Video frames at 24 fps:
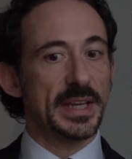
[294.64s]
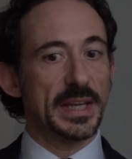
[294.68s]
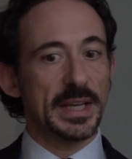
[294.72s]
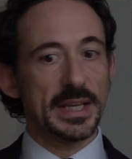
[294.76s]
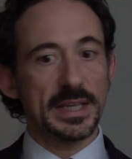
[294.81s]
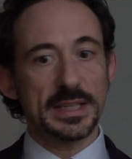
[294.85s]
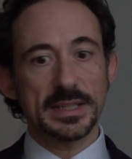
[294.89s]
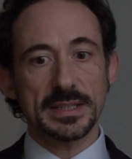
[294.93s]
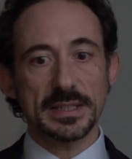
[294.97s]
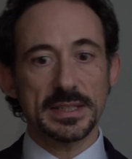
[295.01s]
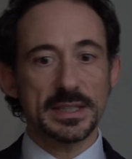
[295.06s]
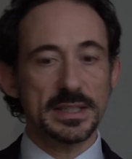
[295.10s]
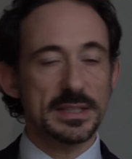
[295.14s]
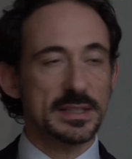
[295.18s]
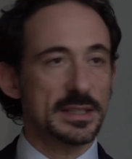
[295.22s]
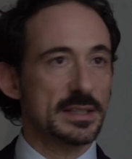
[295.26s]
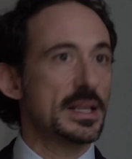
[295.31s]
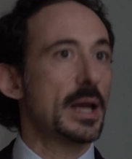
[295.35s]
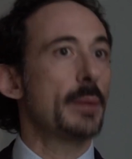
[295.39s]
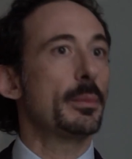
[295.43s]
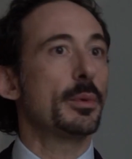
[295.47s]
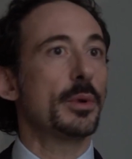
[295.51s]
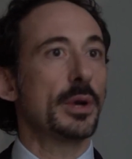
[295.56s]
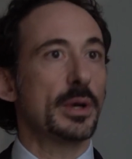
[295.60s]
is a
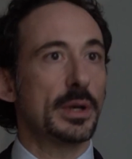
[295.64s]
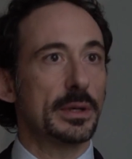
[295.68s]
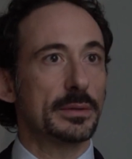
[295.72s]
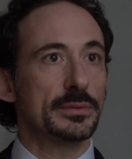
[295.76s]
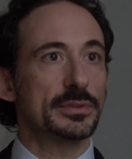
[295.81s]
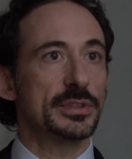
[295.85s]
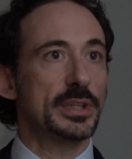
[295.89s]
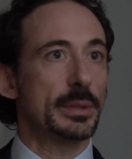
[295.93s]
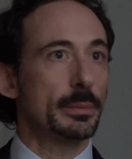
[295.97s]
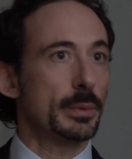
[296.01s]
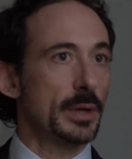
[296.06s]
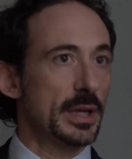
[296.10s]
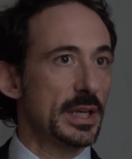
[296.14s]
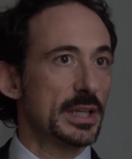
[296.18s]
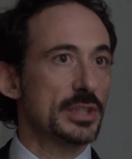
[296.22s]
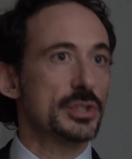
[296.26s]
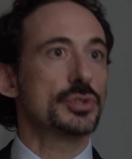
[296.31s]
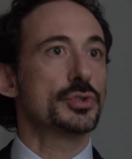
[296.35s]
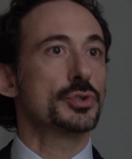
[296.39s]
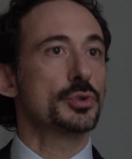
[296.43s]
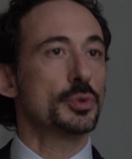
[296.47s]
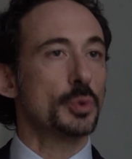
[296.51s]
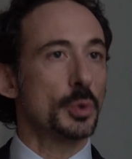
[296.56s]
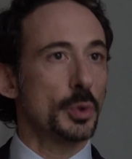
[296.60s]
double-edged
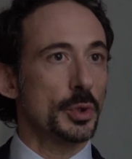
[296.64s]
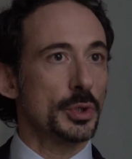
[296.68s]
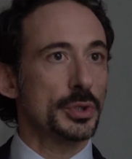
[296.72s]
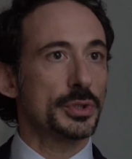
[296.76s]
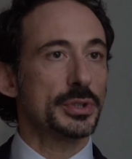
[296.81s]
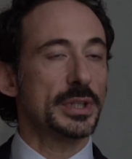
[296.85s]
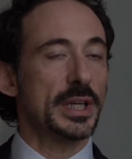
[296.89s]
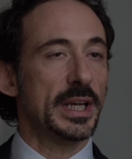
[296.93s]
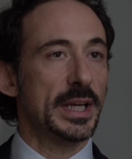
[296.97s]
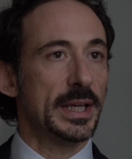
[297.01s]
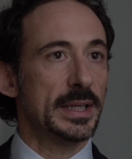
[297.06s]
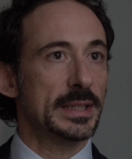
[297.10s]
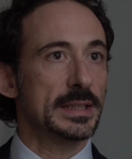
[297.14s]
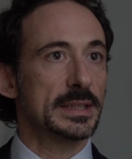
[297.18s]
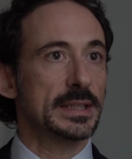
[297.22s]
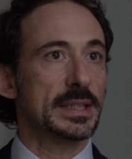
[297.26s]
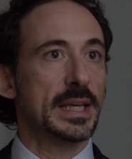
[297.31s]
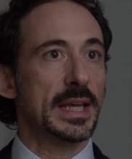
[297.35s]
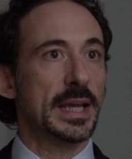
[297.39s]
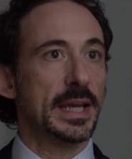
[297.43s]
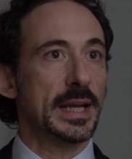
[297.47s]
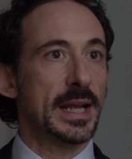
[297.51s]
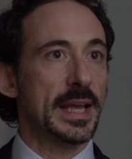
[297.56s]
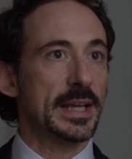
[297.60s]
sword and
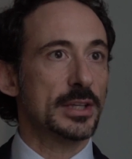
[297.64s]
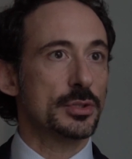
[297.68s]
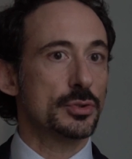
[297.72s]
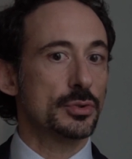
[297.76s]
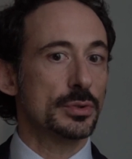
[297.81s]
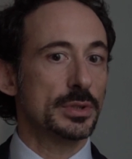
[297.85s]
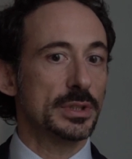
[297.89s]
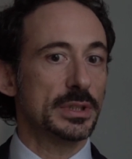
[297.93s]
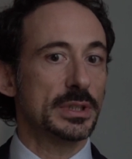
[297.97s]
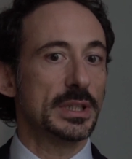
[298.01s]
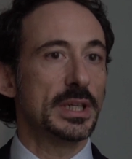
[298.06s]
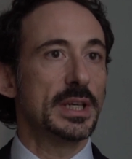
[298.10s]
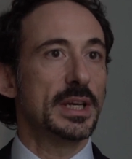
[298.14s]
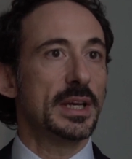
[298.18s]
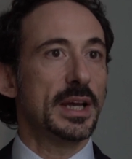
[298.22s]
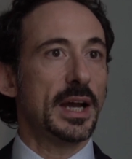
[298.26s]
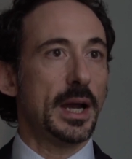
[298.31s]
can actually,